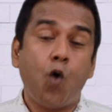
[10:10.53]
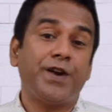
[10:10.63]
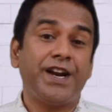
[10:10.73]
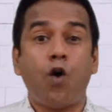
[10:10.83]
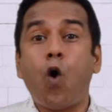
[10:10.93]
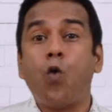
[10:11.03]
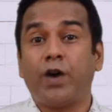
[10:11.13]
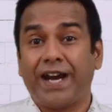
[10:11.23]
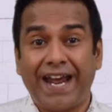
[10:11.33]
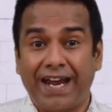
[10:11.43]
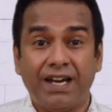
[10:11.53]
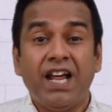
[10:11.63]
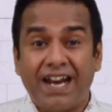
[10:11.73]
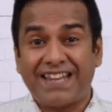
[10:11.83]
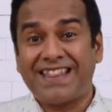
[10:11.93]
over and over again,
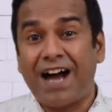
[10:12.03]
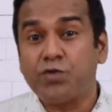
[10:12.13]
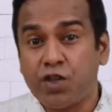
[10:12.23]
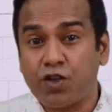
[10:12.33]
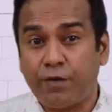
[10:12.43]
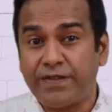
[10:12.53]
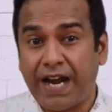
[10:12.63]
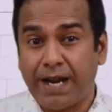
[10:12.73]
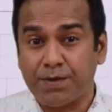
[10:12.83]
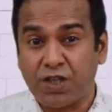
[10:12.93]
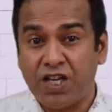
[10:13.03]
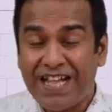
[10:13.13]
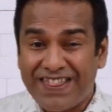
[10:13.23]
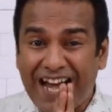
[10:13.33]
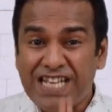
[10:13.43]
like thousands of times,
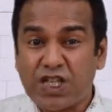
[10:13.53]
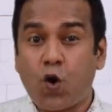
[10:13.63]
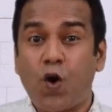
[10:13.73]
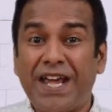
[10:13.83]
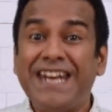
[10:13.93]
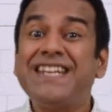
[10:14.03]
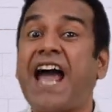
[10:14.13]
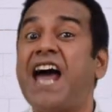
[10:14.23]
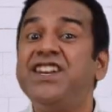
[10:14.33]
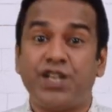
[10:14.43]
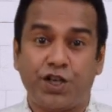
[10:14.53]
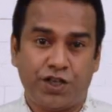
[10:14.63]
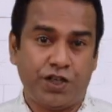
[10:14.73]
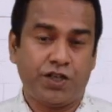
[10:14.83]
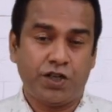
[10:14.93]
that's called
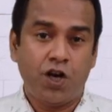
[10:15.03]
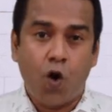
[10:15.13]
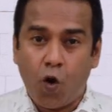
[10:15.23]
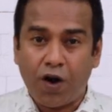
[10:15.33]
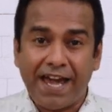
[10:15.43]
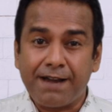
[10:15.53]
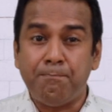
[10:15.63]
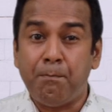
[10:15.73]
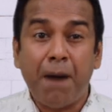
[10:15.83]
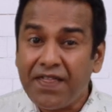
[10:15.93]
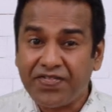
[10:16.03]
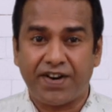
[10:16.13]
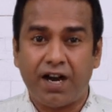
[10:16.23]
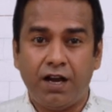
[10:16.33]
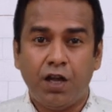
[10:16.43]
incantations or like
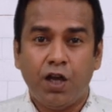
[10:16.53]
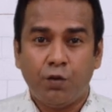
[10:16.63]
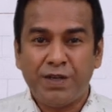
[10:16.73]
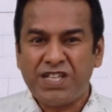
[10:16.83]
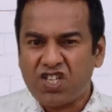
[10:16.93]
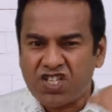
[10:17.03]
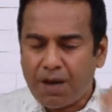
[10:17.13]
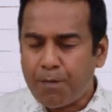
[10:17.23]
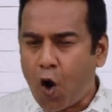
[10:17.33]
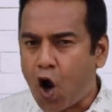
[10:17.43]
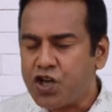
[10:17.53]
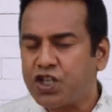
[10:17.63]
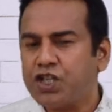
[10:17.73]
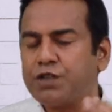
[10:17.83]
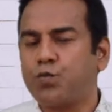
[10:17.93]
mantra, which is a
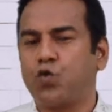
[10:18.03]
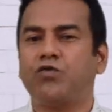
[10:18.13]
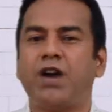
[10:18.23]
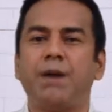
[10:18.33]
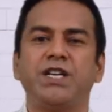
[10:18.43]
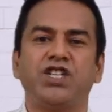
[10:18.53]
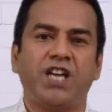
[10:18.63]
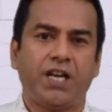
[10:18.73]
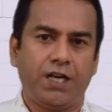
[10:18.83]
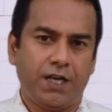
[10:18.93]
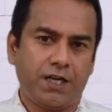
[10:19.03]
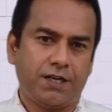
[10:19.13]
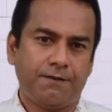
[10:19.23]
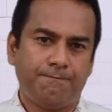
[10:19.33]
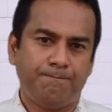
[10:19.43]
subconscious programming technique.